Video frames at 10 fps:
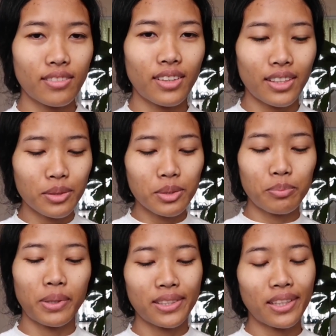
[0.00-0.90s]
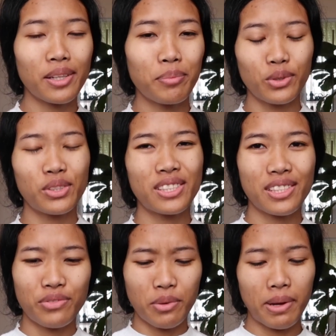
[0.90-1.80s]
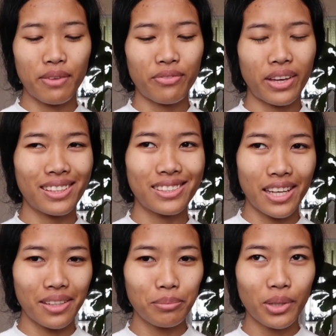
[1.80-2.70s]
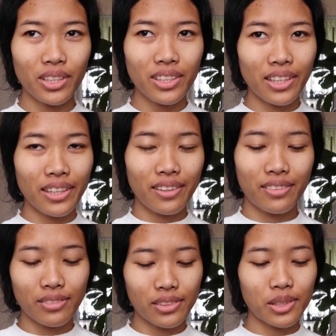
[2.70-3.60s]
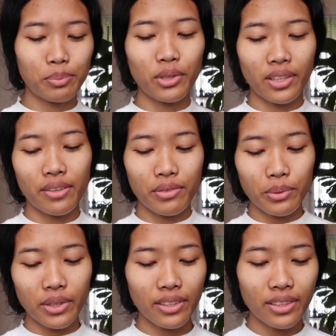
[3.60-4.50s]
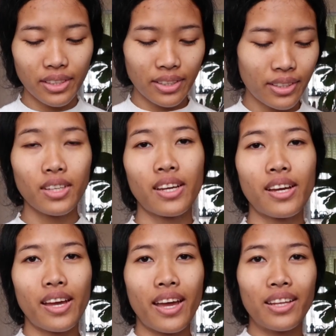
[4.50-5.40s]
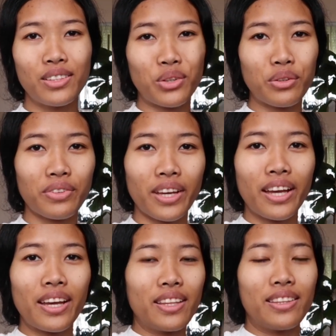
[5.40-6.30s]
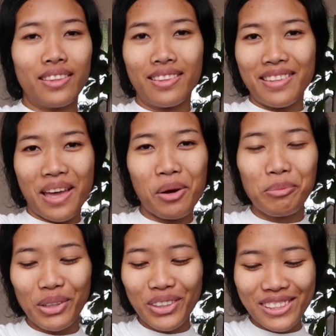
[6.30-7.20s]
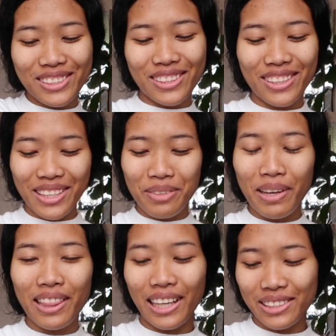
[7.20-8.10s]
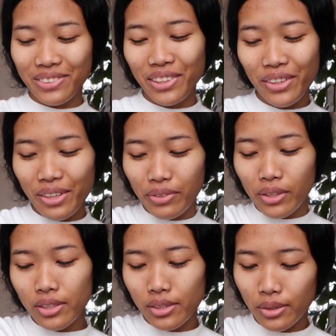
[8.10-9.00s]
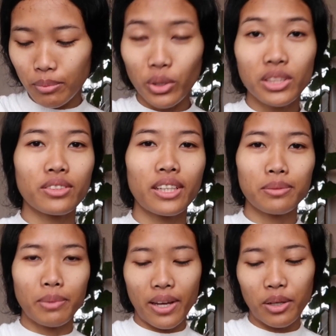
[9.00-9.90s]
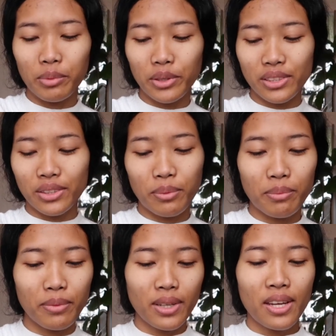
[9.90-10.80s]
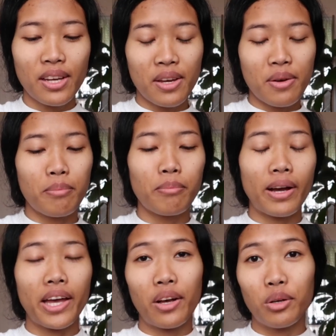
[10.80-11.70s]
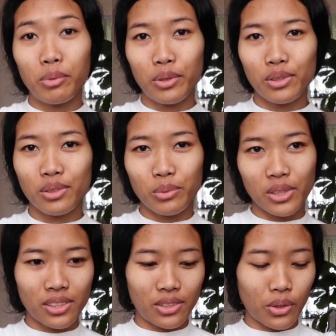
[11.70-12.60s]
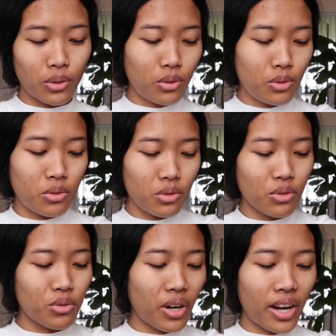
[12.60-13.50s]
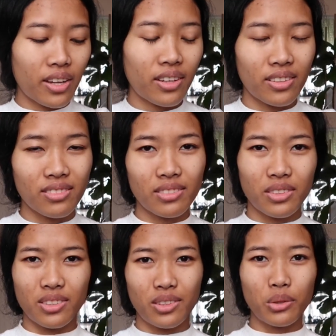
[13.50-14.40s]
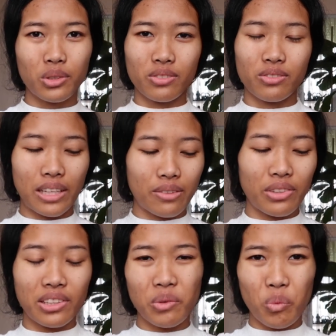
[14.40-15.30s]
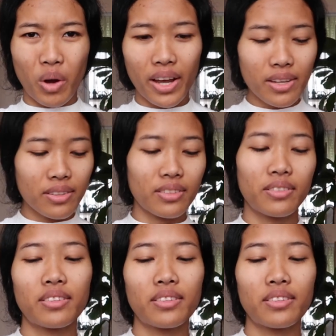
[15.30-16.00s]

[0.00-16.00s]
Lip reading: I just basically use this for my face and body, like just put it everywhere. And don't forget the elbows. In my last video, I forgot to moisturize my elbows, so my elbows were so dry and it looked like really white.